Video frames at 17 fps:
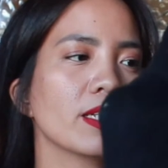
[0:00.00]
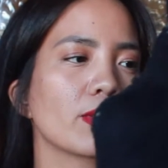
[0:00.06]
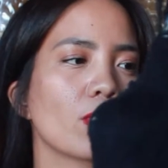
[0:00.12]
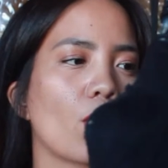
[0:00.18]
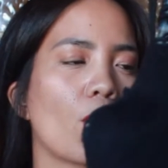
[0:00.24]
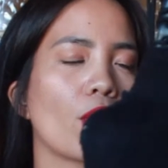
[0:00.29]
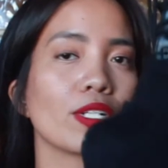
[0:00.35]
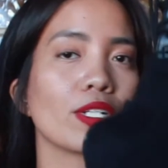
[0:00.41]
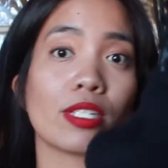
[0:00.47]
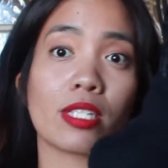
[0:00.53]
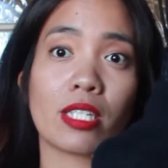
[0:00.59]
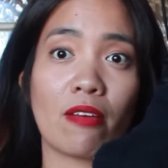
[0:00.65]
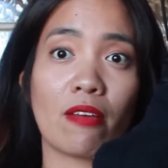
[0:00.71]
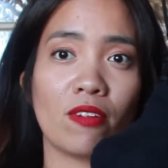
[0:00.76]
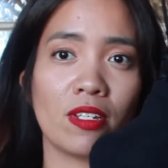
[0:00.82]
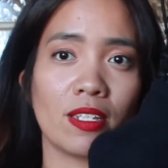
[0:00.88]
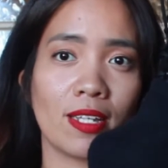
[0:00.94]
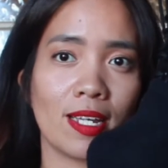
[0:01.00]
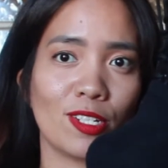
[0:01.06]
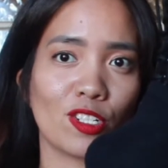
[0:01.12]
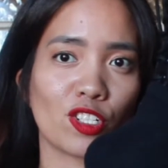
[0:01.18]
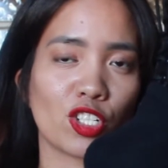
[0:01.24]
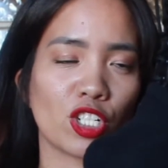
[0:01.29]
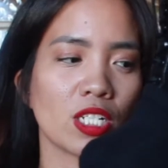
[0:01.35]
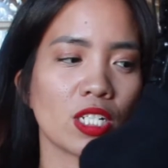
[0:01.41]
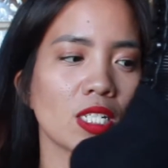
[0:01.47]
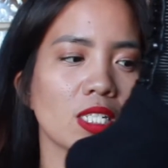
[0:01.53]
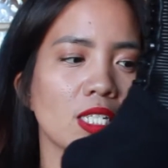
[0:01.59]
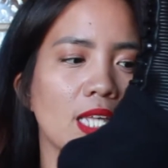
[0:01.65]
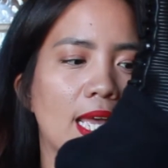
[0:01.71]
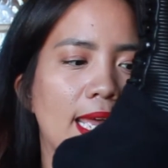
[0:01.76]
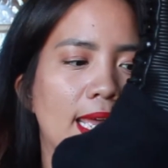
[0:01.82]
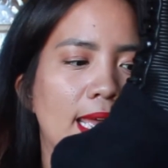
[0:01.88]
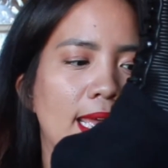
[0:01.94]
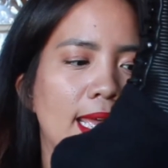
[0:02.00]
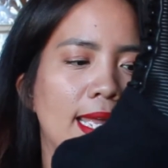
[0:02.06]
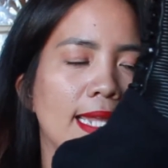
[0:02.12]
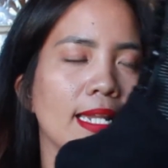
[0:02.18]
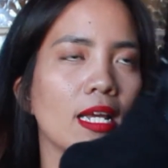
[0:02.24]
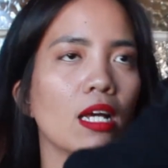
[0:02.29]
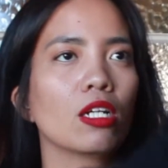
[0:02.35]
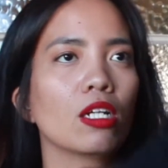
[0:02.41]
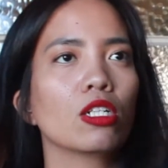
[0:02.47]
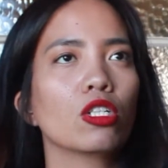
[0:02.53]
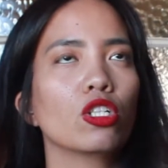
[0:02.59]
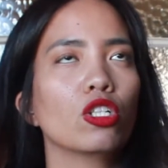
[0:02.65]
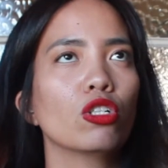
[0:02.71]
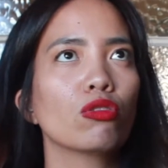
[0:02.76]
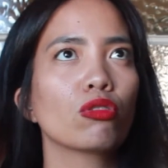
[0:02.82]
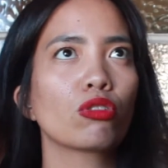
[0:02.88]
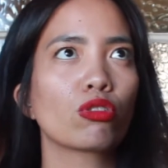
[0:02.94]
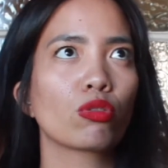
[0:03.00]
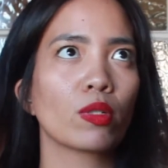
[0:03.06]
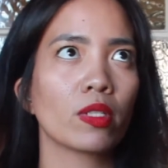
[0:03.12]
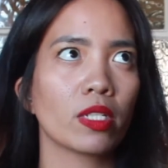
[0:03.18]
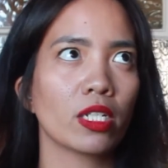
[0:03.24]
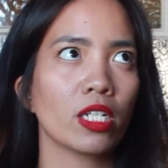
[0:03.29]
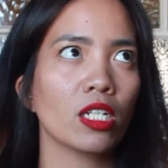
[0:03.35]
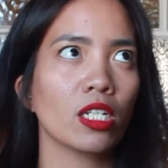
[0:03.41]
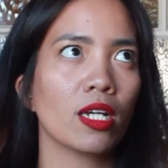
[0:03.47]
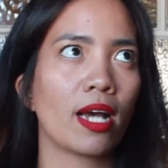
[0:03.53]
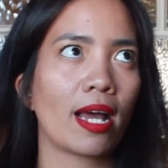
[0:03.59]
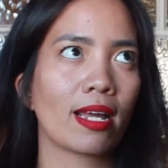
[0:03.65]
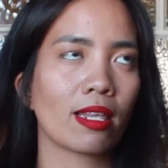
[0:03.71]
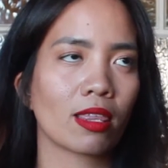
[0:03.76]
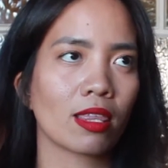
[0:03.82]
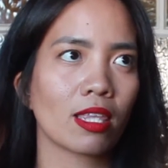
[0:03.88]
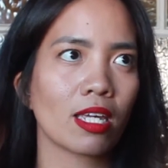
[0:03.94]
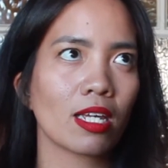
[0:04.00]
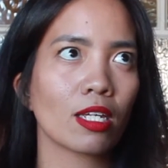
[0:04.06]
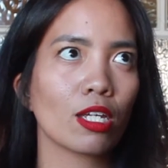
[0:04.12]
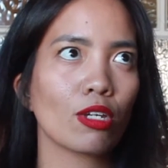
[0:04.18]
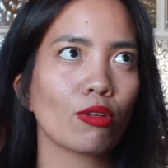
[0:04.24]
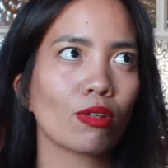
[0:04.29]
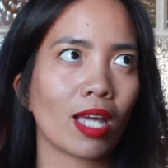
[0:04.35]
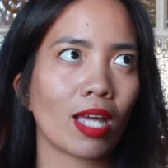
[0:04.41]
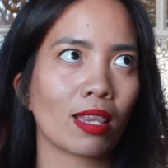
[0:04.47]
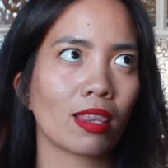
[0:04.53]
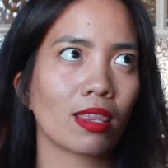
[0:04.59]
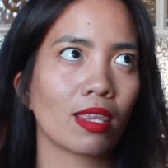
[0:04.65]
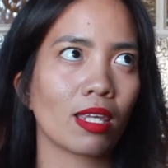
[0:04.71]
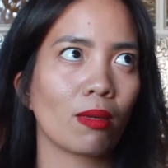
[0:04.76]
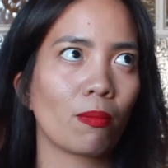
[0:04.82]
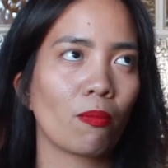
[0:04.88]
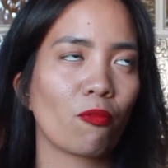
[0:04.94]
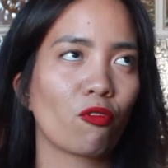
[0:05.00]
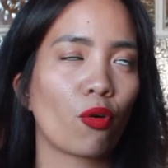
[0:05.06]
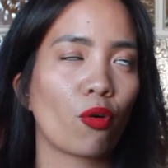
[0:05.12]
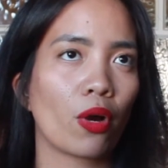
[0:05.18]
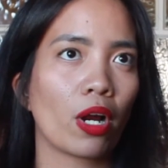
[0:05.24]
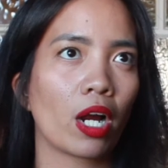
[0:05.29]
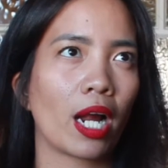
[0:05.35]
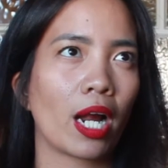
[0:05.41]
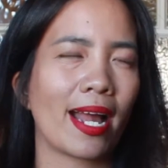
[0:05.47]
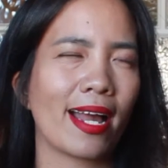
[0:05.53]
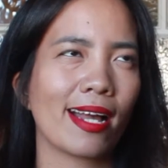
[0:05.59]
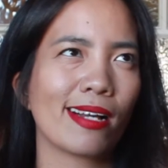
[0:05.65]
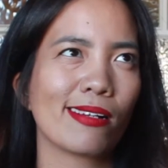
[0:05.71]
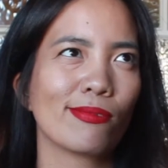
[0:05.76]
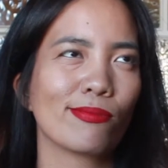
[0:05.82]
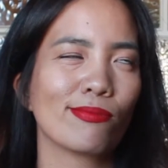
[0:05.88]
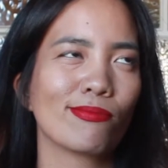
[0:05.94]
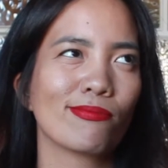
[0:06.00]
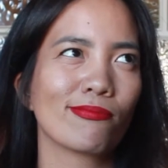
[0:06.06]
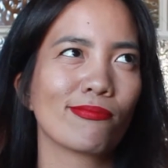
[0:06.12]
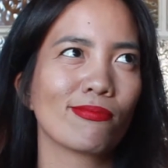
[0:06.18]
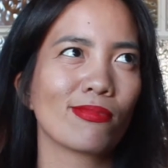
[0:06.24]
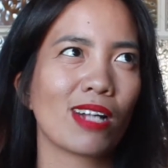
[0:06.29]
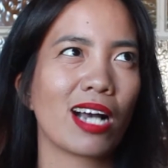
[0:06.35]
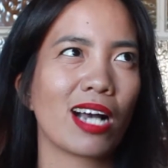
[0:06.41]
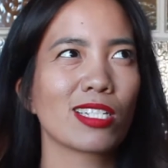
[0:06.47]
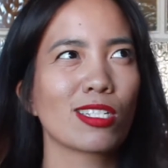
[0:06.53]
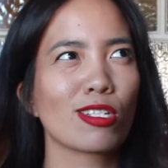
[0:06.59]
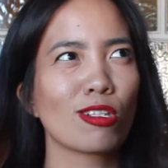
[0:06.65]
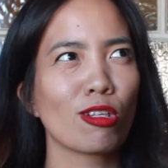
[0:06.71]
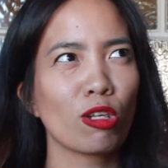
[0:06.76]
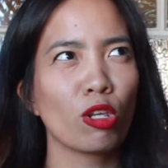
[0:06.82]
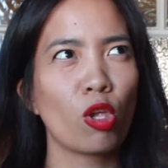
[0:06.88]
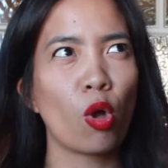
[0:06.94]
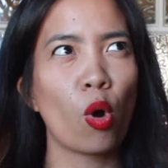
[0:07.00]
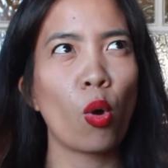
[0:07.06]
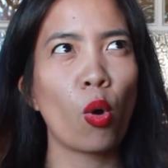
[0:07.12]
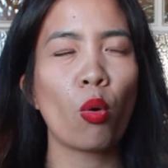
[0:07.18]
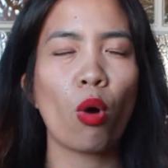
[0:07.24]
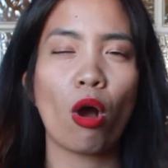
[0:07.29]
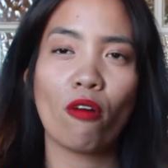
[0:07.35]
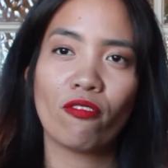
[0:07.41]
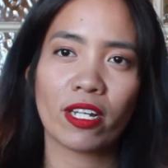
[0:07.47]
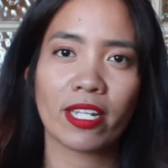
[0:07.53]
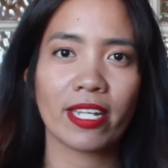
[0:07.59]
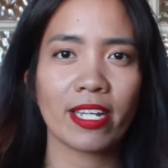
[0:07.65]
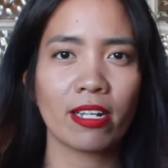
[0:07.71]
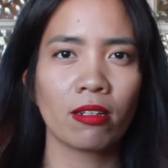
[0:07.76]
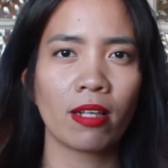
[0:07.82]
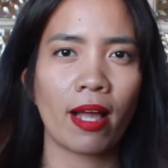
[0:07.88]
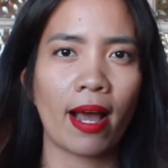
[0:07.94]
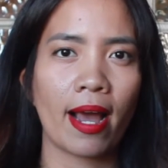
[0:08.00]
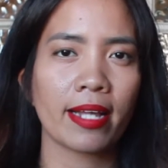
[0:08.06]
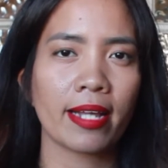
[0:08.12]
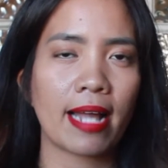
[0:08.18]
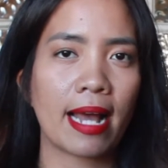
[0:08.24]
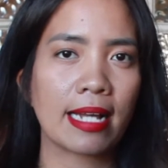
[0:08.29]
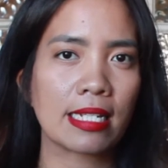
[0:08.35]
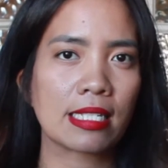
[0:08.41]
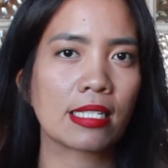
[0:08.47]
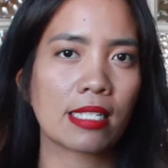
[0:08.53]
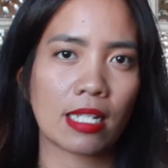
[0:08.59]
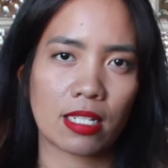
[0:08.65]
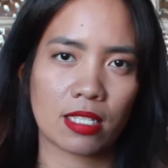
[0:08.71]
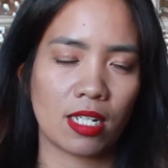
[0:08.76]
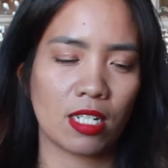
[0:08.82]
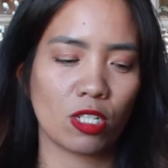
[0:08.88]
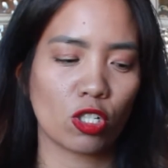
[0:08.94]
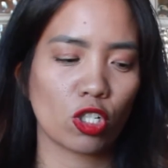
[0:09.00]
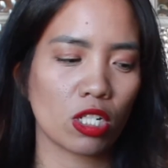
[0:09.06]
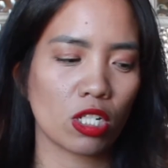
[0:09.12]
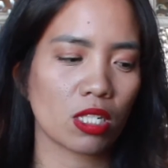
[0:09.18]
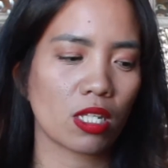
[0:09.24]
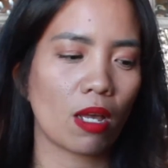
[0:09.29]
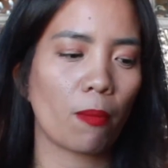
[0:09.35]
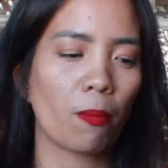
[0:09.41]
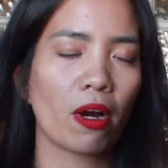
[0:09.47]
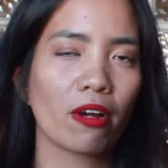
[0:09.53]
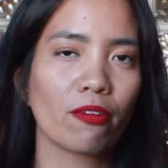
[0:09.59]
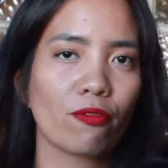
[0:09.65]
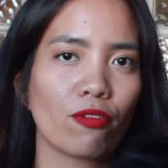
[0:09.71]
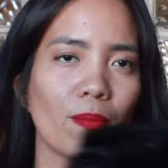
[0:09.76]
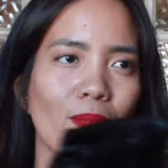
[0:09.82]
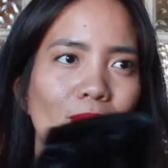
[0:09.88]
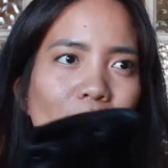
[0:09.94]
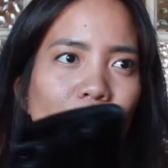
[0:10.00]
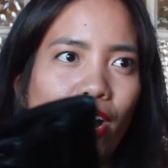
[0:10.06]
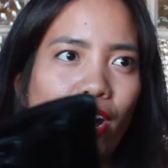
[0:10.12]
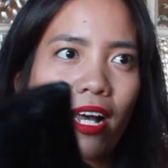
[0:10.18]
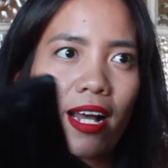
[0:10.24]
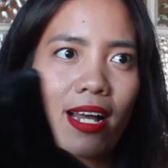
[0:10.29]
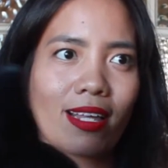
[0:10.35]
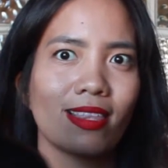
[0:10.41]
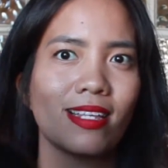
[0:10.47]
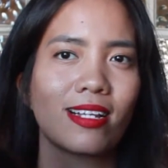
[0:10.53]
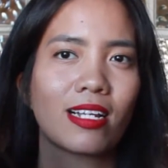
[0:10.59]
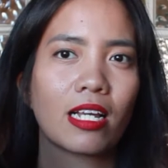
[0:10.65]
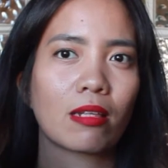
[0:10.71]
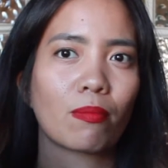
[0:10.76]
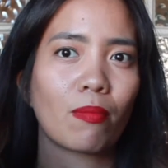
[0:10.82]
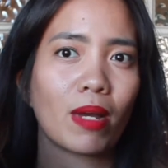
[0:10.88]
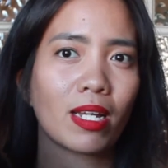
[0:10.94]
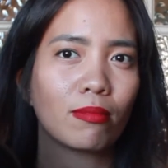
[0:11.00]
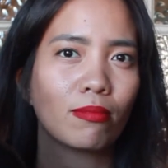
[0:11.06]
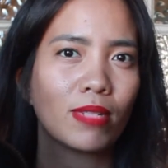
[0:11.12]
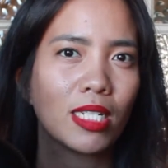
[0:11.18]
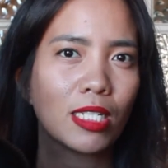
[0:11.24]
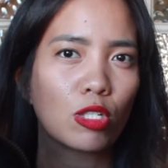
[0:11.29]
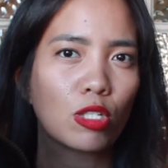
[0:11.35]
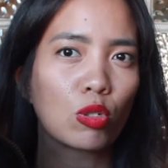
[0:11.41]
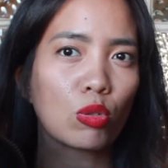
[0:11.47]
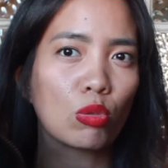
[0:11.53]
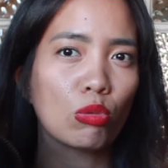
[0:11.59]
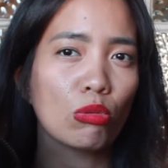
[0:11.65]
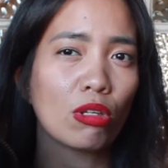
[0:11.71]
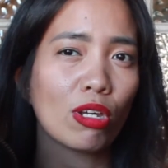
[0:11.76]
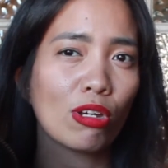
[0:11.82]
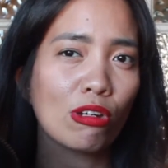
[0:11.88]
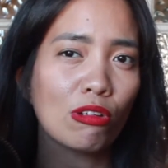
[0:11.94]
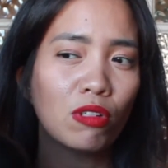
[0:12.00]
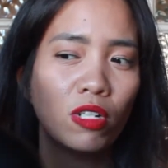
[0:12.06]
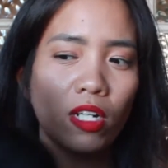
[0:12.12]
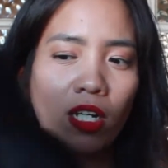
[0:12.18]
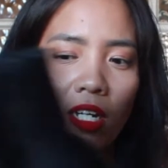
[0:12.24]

are 7 inches, and usually I think you get them for as low of a heel height as 6 inches. Apart from that, I think it might be too low.